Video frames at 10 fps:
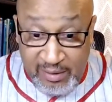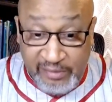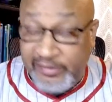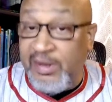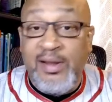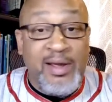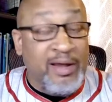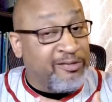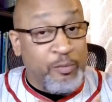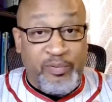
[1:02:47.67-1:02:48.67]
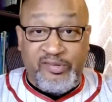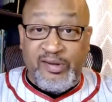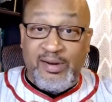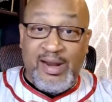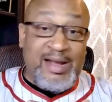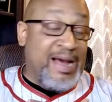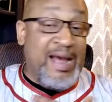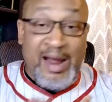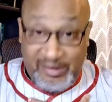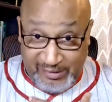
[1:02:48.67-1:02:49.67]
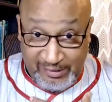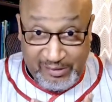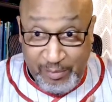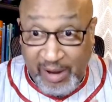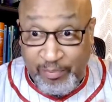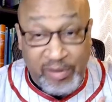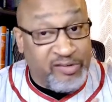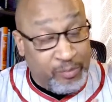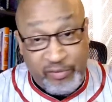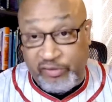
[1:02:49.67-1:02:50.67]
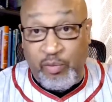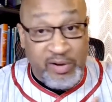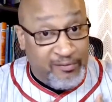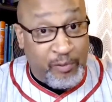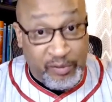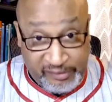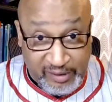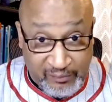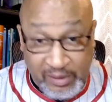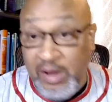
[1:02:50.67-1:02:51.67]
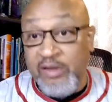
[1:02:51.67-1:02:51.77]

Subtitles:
because see, as superintendent, I got access to my principals 24/7.